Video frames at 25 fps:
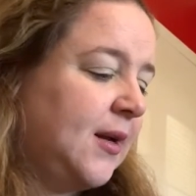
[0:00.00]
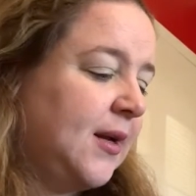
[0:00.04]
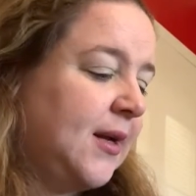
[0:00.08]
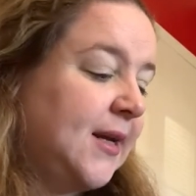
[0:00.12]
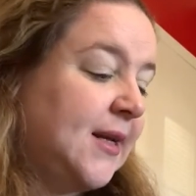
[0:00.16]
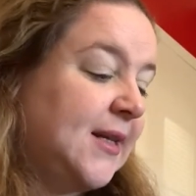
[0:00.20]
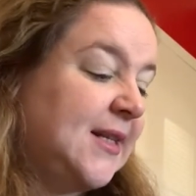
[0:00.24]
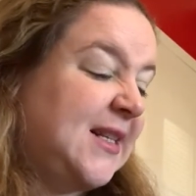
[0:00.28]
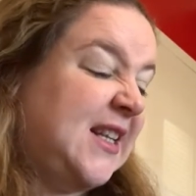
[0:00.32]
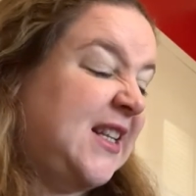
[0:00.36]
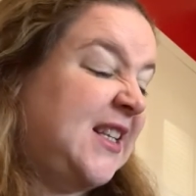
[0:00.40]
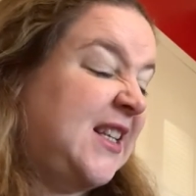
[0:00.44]

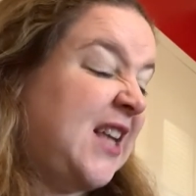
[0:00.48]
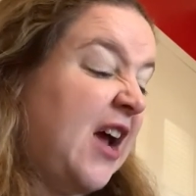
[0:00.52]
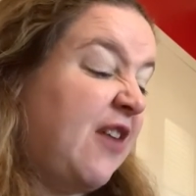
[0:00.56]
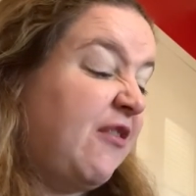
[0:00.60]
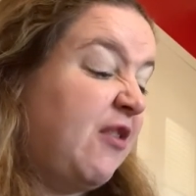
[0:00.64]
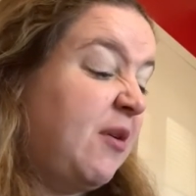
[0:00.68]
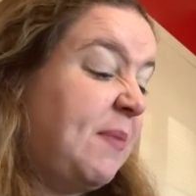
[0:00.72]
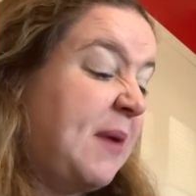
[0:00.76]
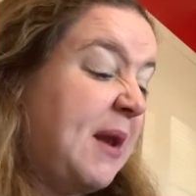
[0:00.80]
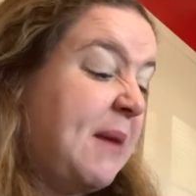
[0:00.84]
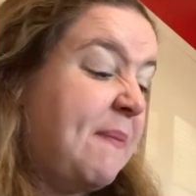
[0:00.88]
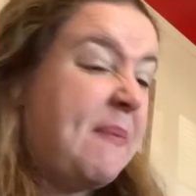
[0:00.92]
Is he
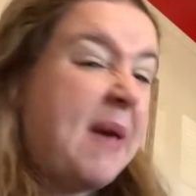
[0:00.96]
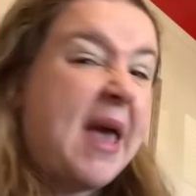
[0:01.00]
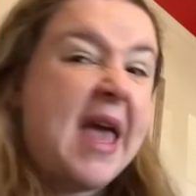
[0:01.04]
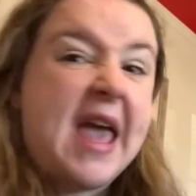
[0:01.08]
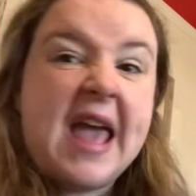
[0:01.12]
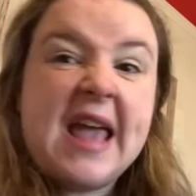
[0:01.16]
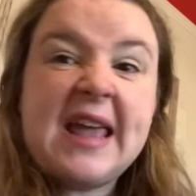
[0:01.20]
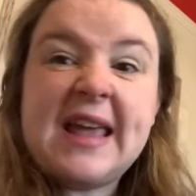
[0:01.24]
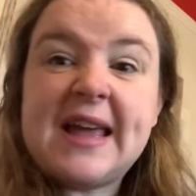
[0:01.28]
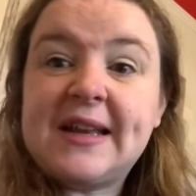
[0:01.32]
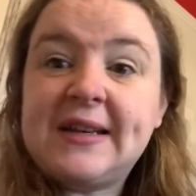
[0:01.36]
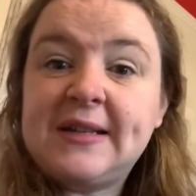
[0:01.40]
terribly
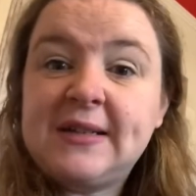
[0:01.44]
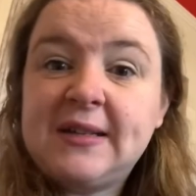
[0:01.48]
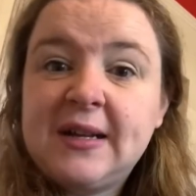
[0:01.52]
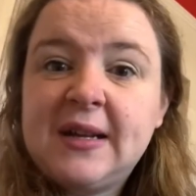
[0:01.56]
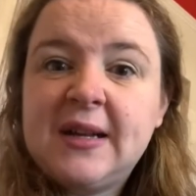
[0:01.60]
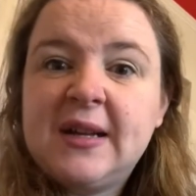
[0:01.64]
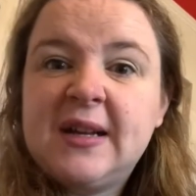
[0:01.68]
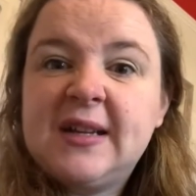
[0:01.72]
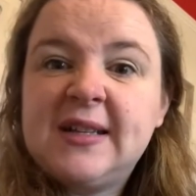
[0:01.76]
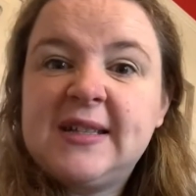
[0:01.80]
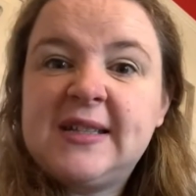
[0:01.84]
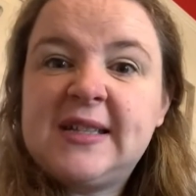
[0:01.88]
big and
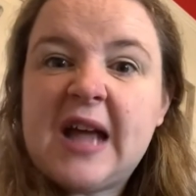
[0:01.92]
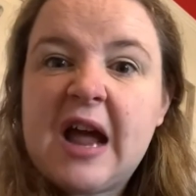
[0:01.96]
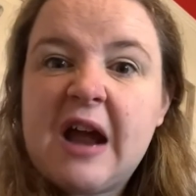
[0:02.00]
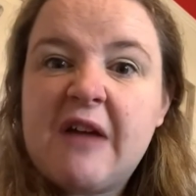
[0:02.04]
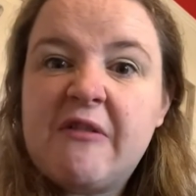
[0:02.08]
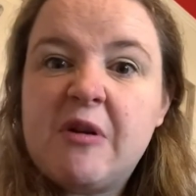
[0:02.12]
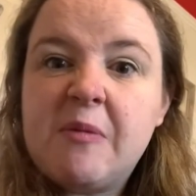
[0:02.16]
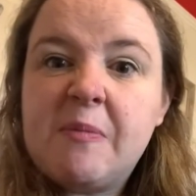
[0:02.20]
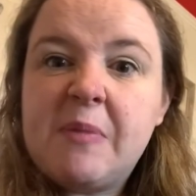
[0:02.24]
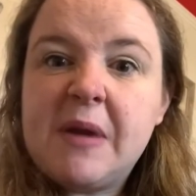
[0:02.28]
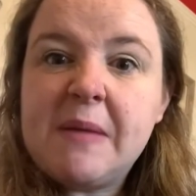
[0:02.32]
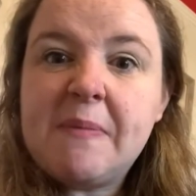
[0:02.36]

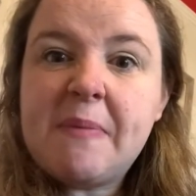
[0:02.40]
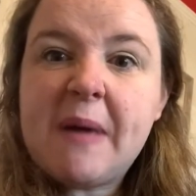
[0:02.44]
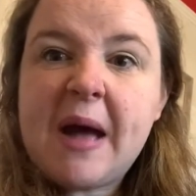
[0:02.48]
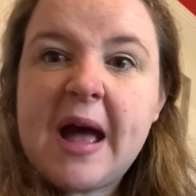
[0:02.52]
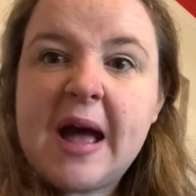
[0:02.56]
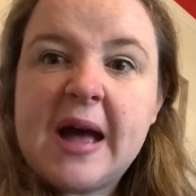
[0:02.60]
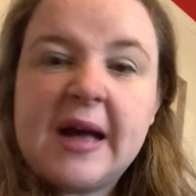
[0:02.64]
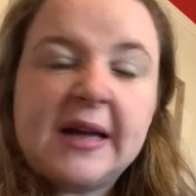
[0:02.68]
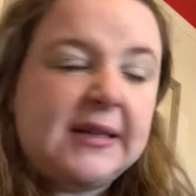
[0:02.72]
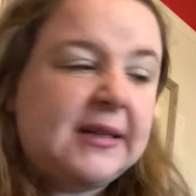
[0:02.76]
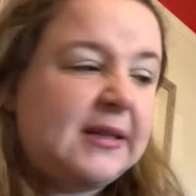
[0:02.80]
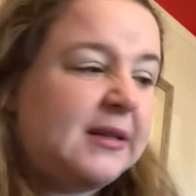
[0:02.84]
terribly
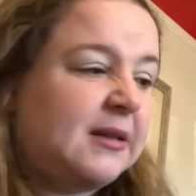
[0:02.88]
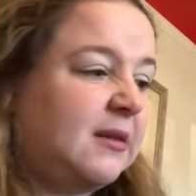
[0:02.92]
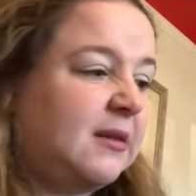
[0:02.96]
bad?